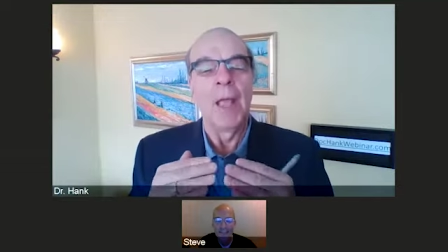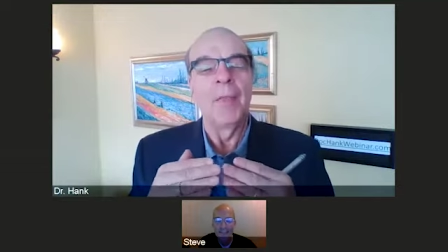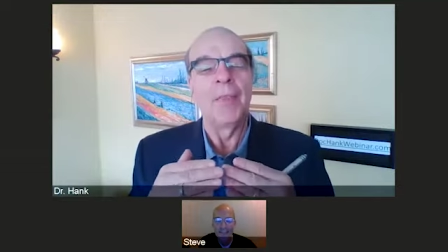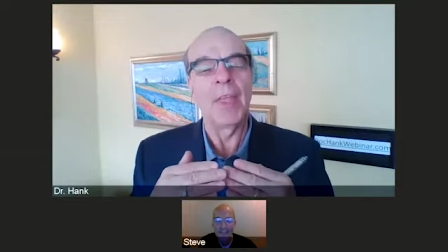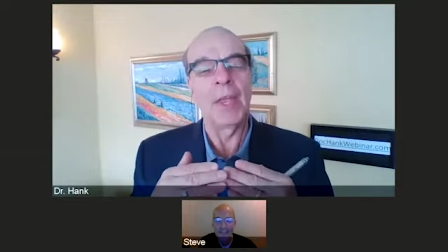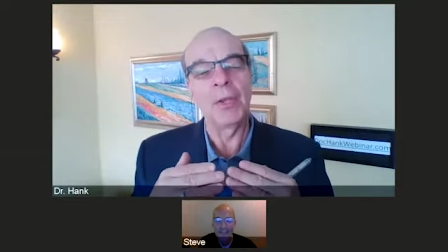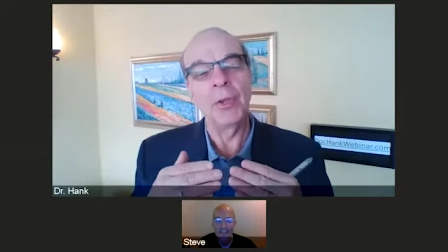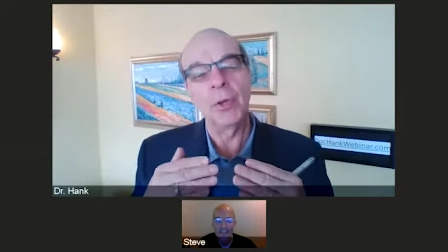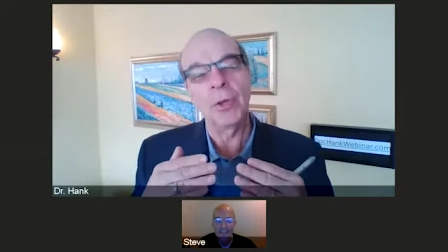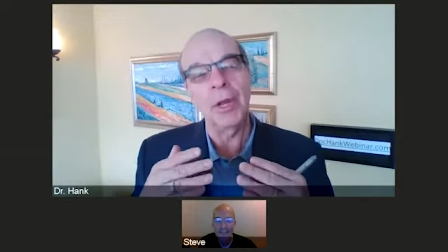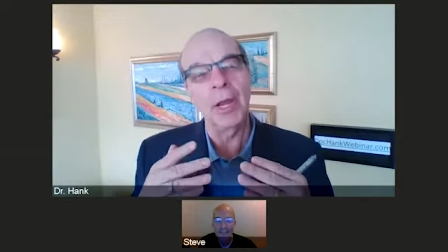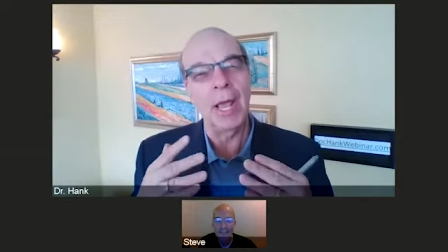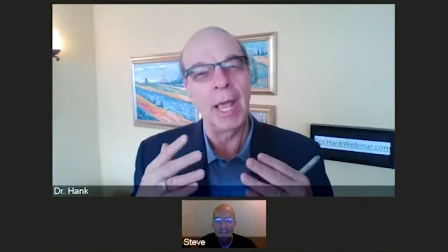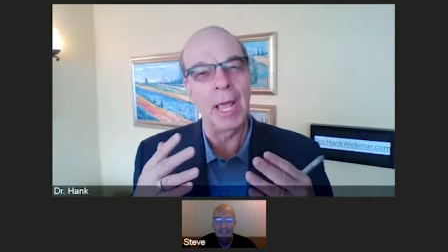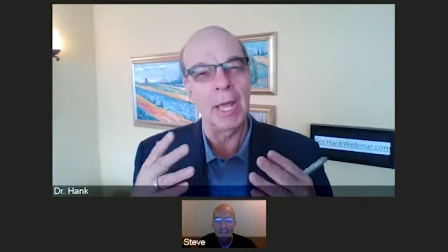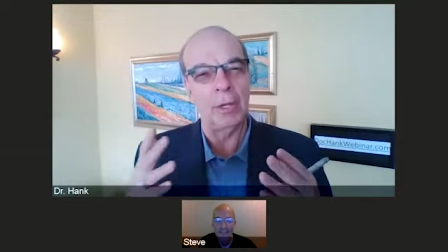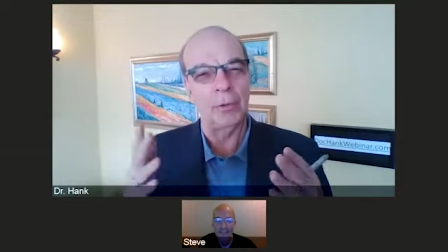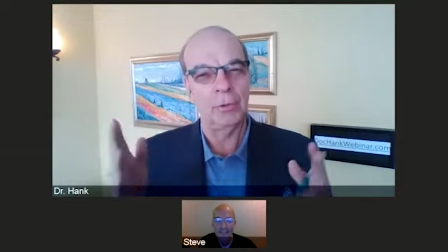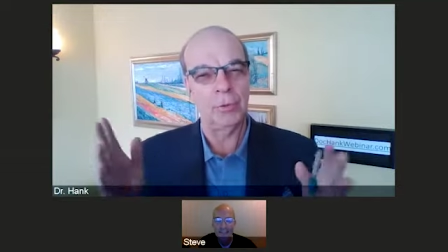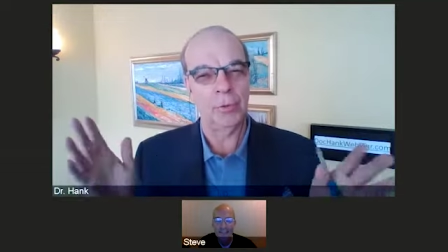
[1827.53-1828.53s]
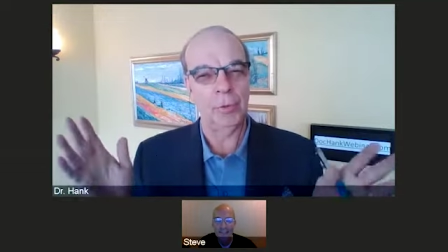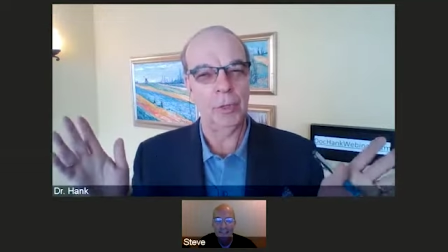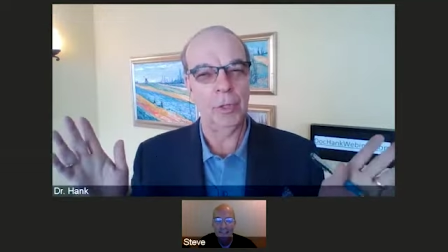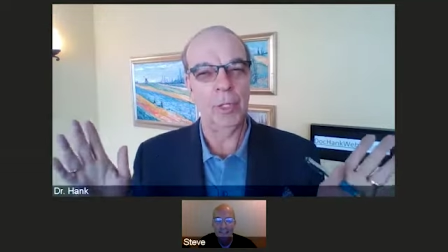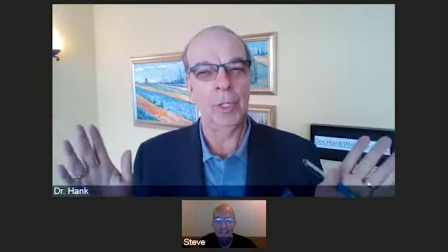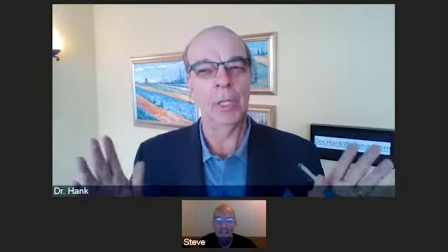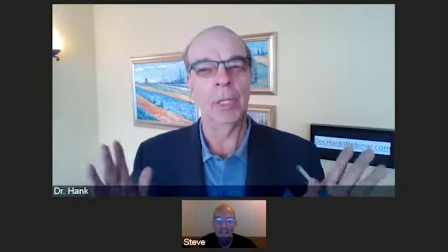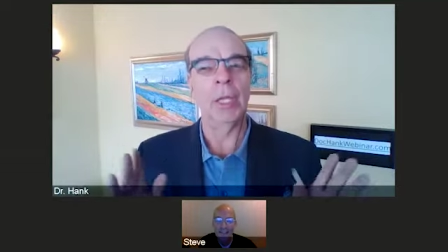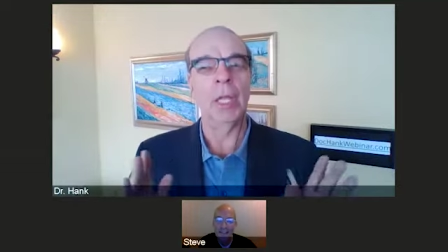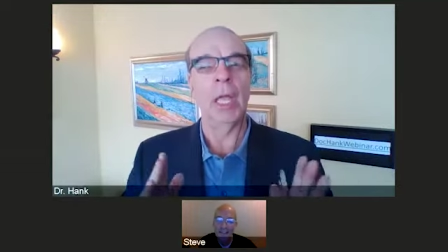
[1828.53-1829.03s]
that you can
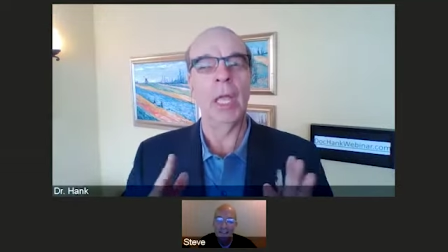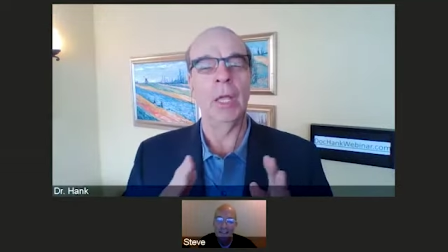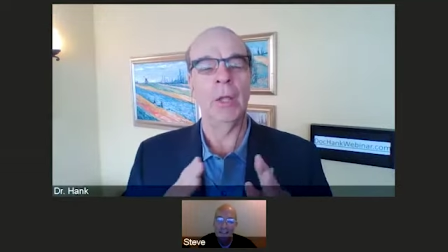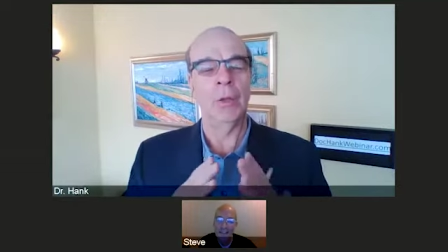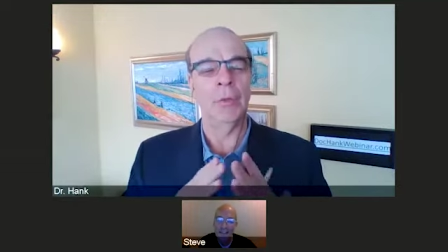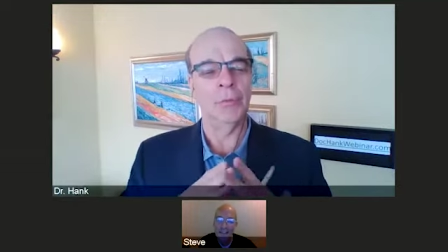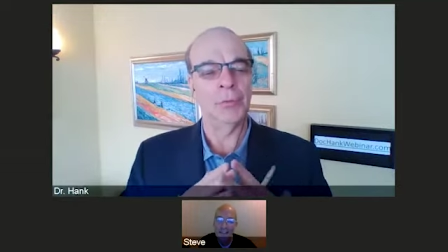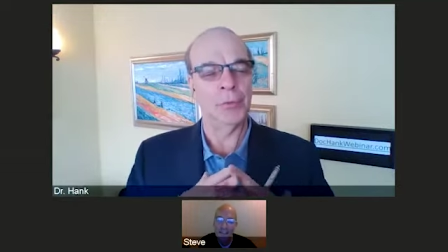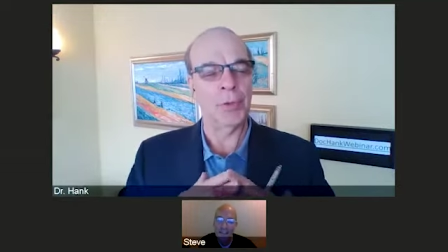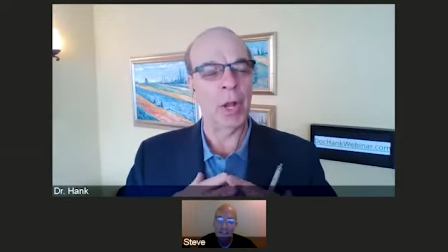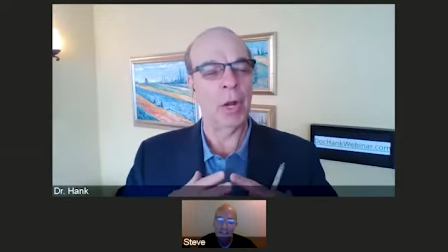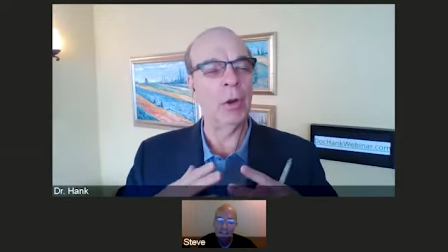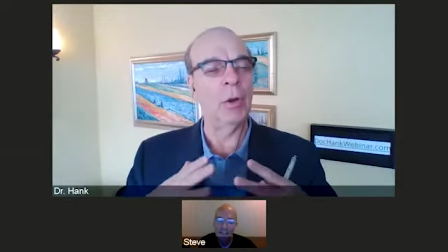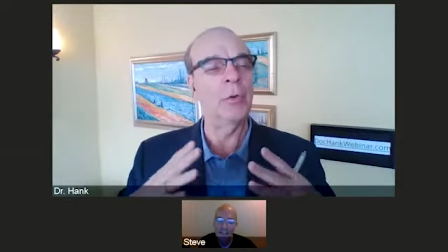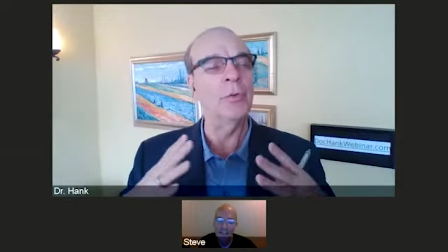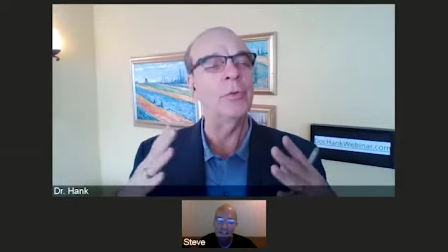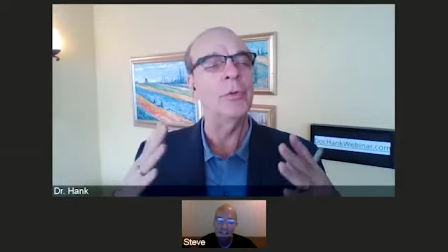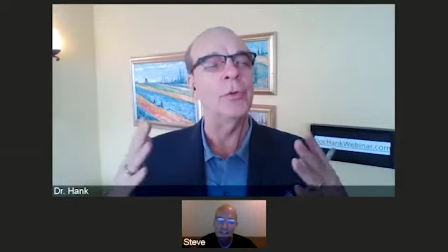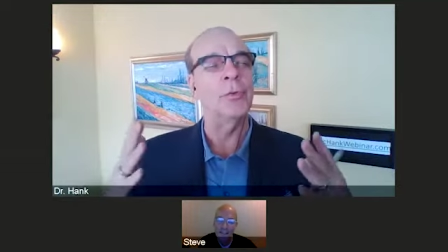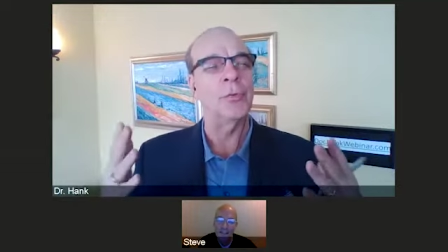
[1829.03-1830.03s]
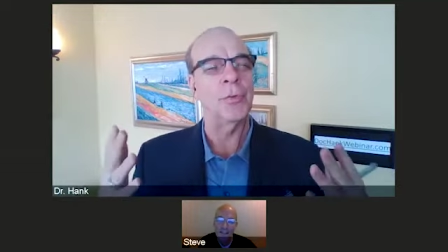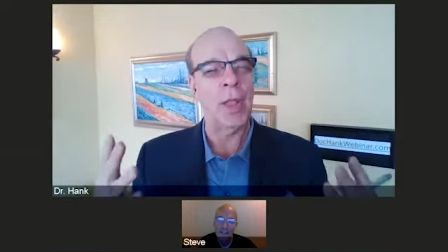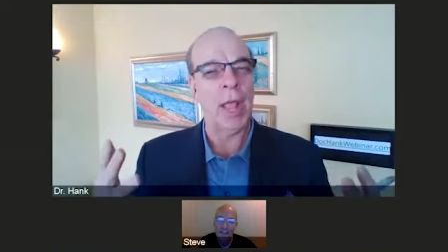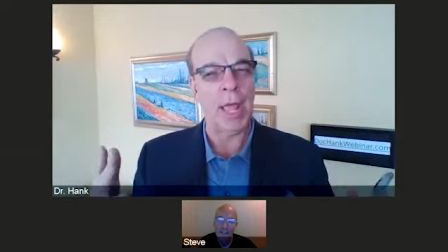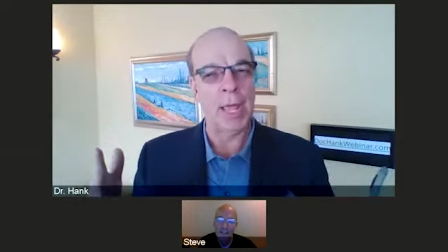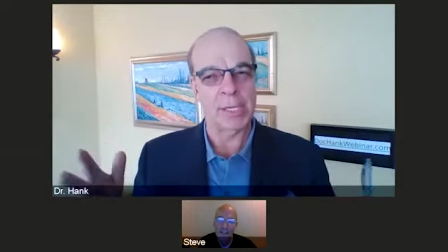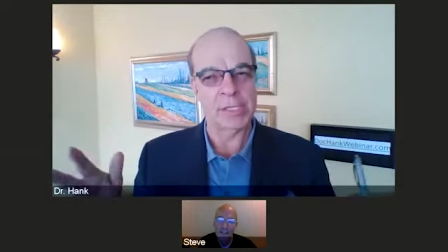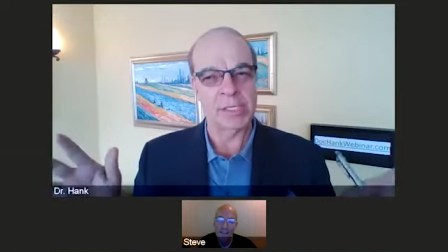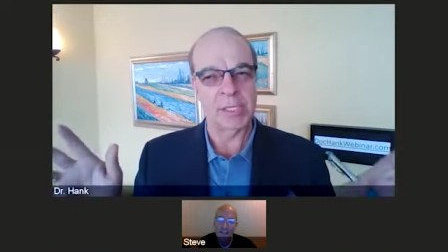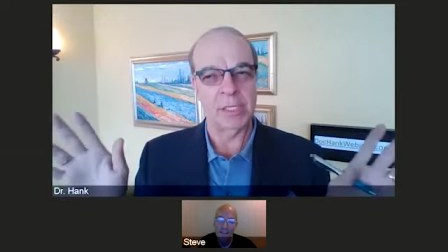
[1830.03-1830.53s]
actually start just
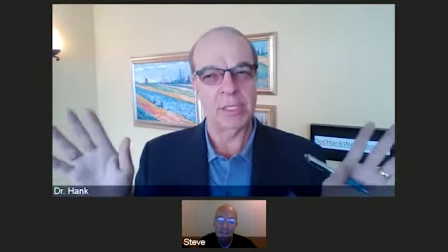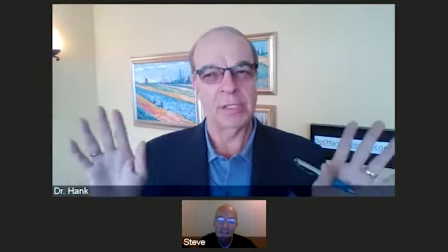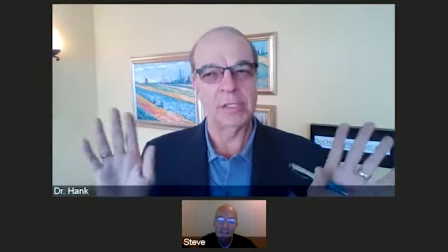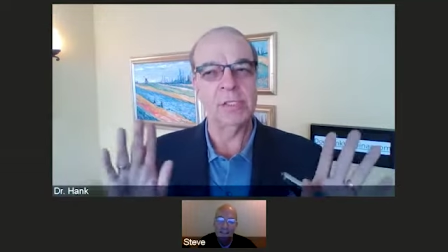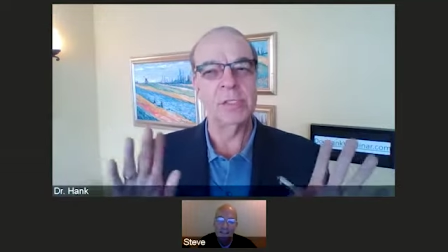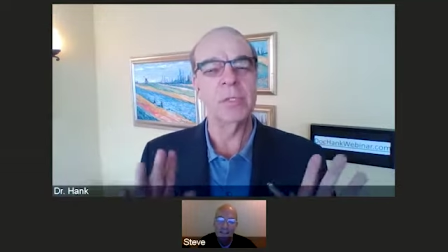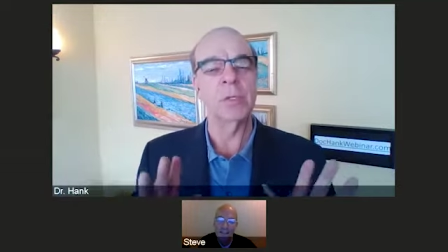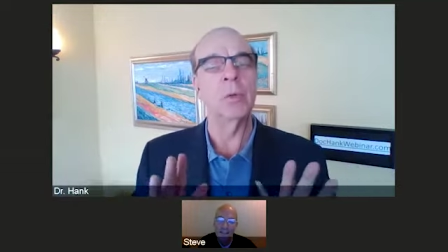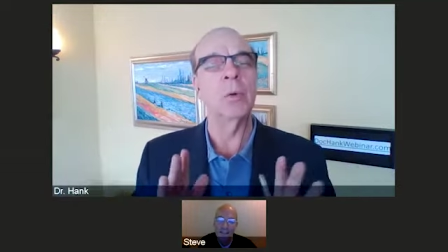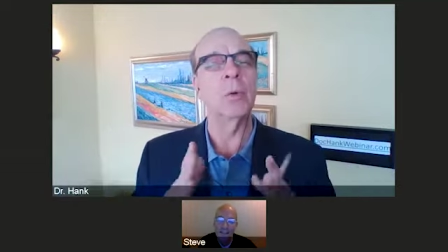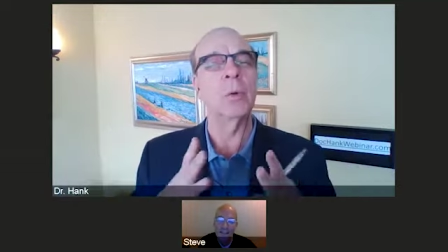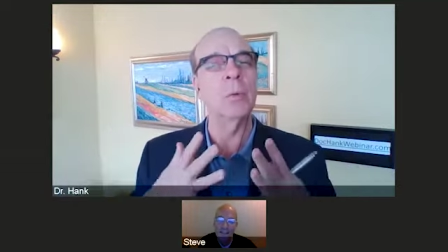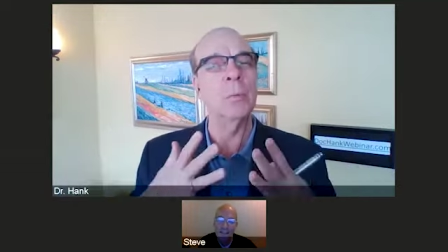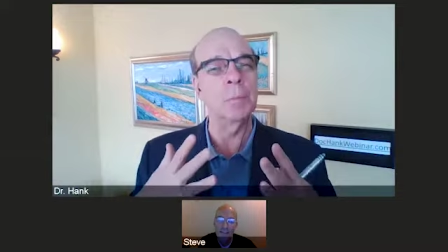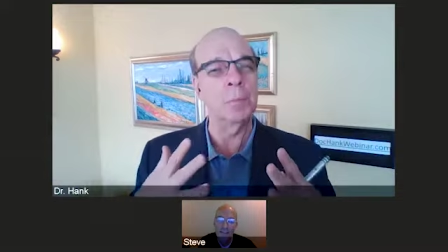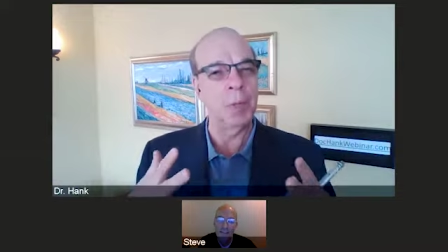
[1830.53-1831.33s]
asking to